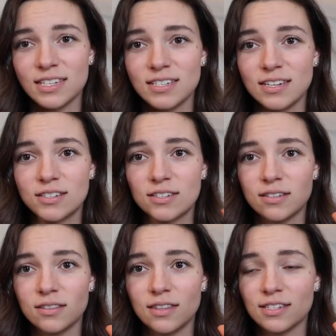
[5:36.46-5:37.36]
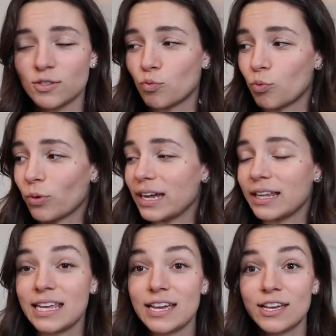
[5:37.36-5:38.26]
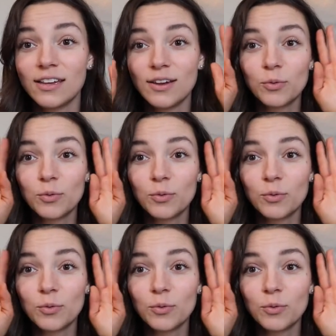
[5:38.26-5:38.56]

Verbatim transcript: This is, this is really,